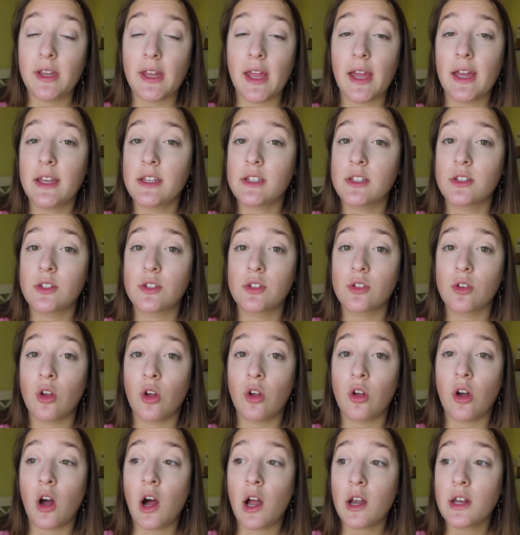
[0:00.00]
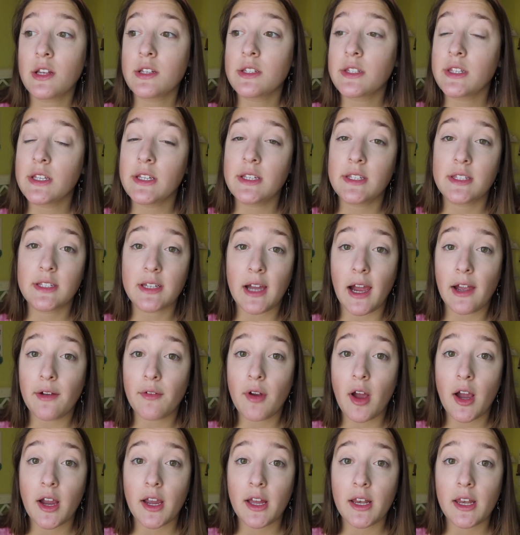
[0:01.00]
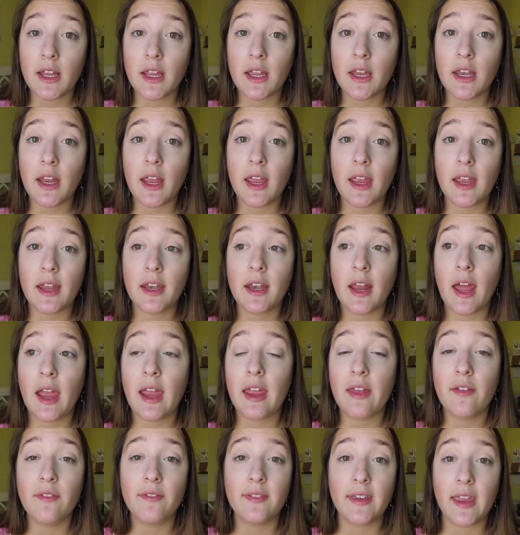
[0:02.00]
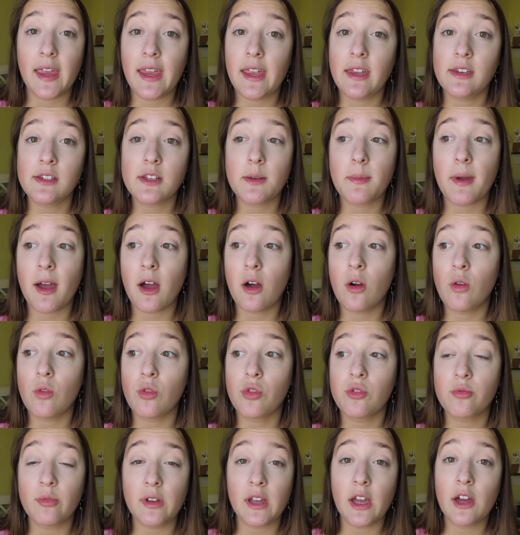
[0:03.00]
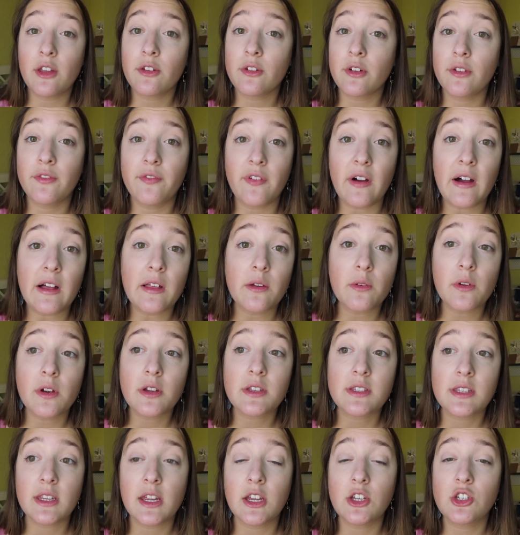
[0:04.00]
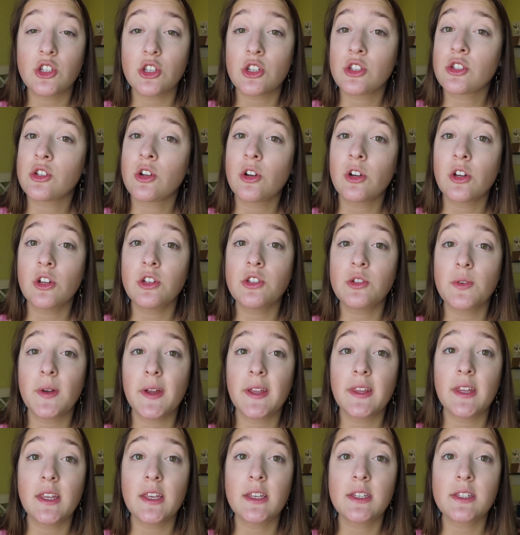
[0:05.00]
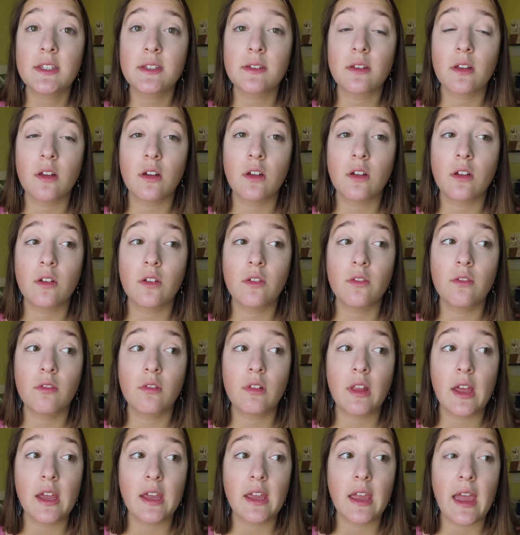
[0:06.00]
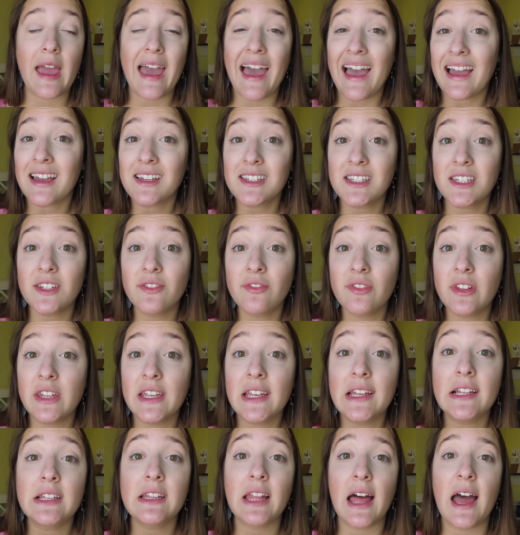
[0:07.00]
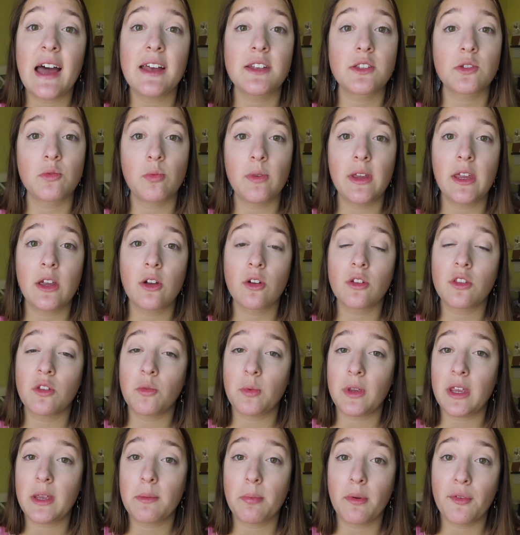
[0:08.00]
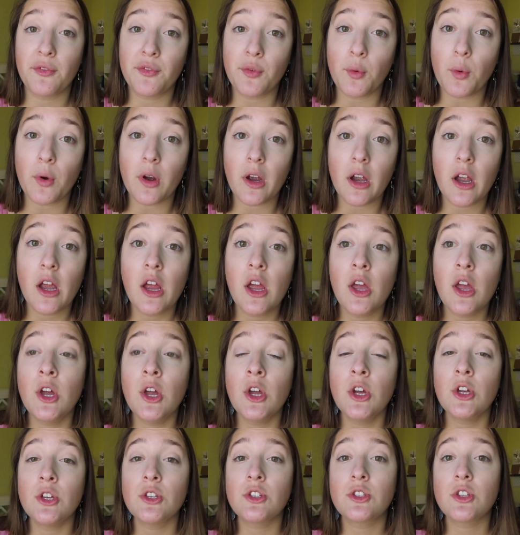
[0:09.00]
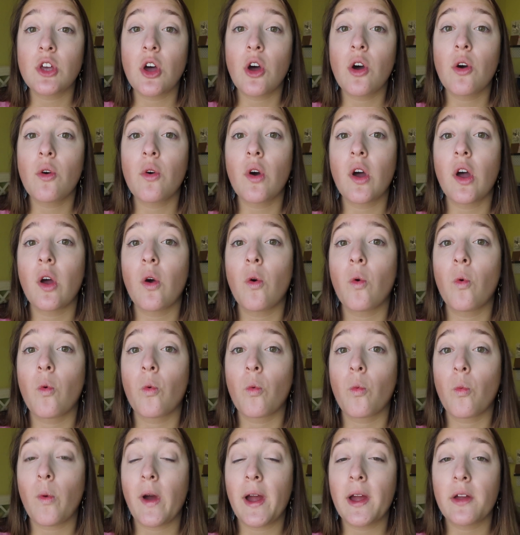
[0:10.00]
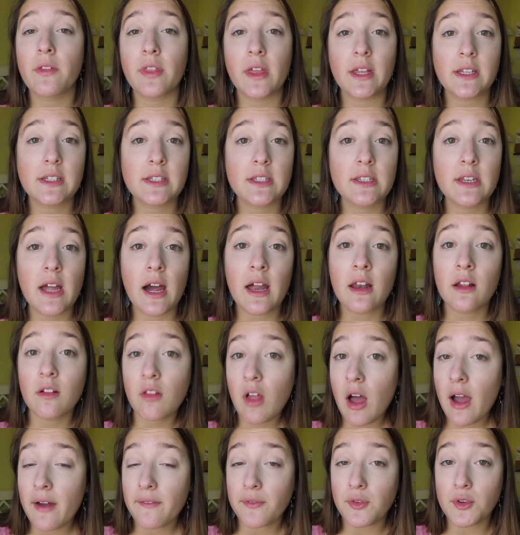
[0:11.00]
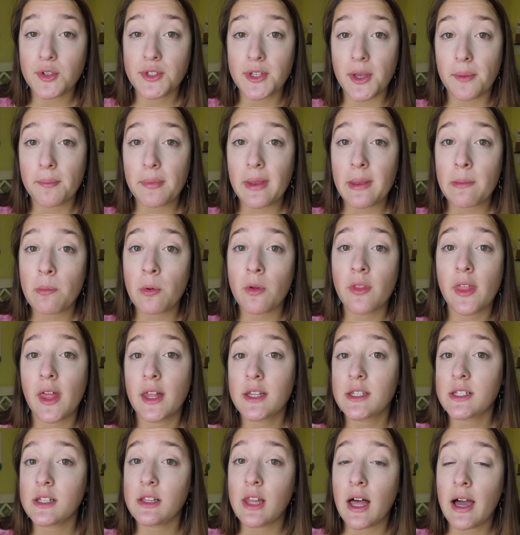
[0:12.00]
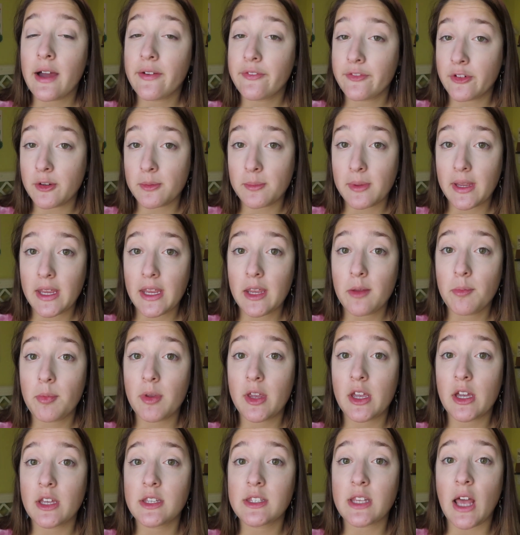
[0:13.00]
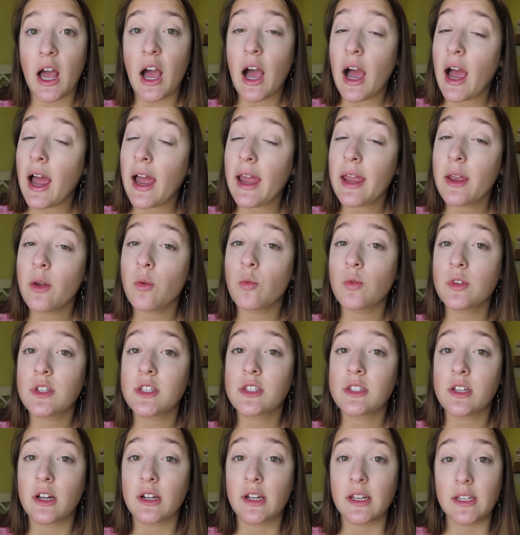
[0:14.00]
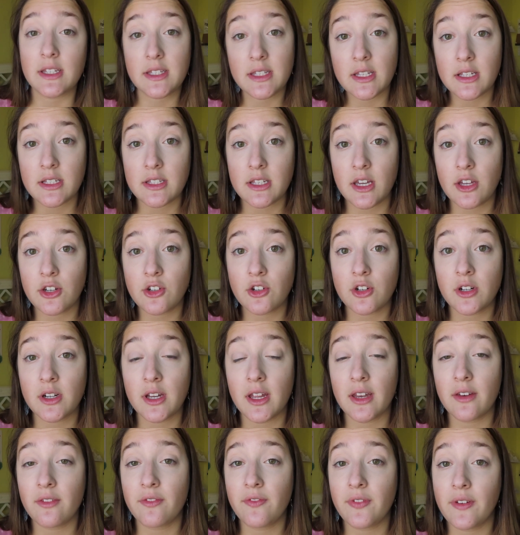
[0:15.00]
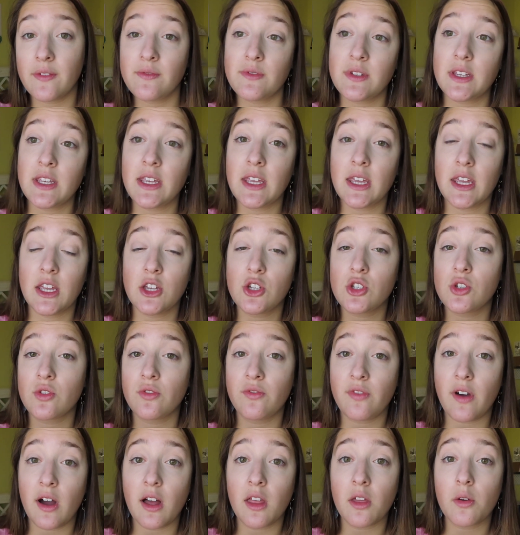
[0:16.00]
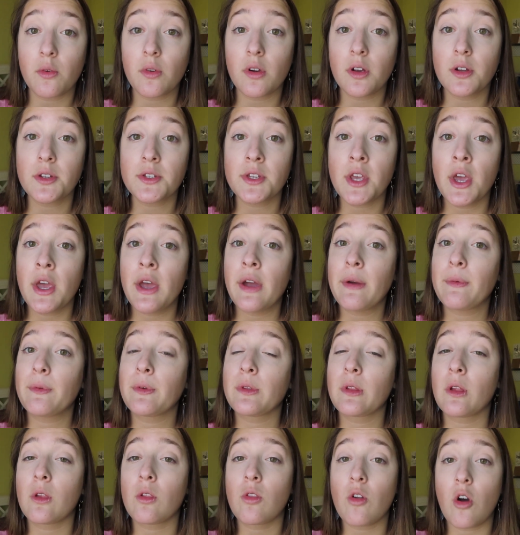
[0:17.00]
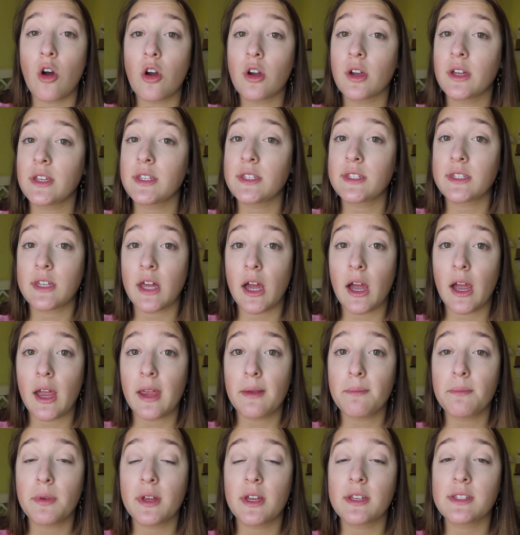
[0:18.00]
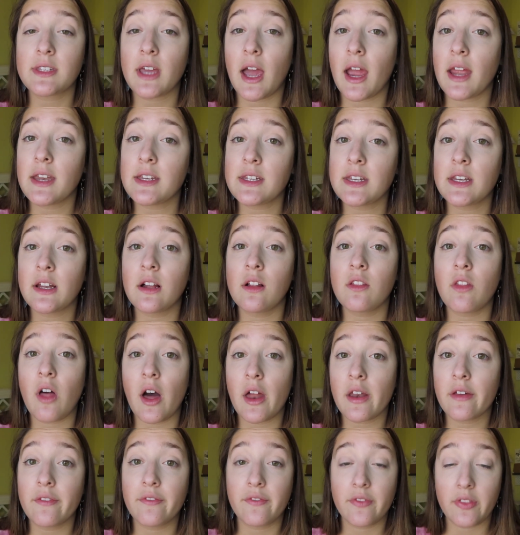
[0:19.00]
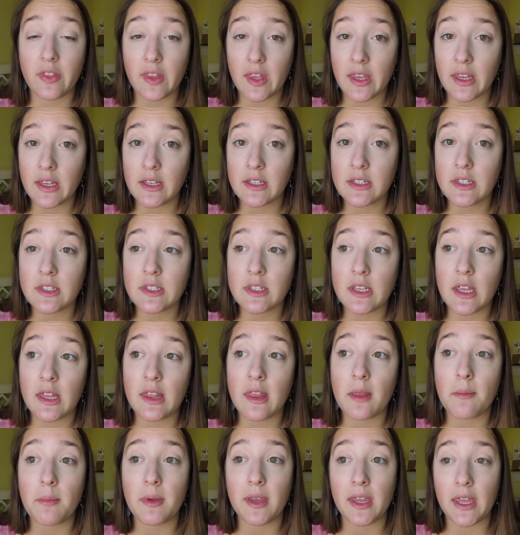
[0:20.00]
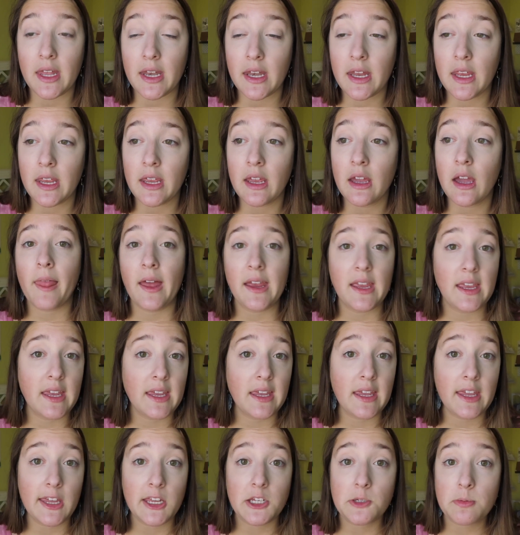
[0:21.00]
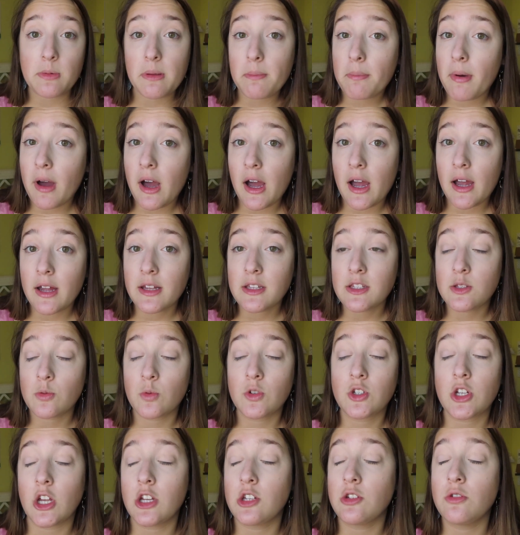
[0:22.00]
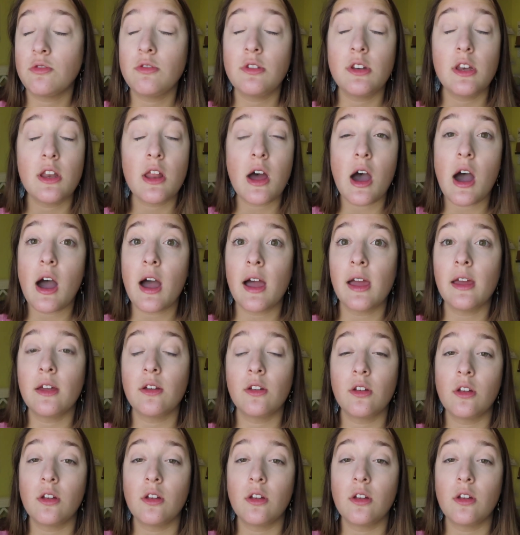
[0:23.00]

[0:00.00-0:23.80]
has honestly skyrocketed, and I have gained about 300 followers, and I just started doing this like actively last week or the week before. So while that's not a lot for some people, that's a lot for me, because I was stuck at 650-ish followers for the longest time, because I did a lot of things in the beginning, like engagement pods, which I do not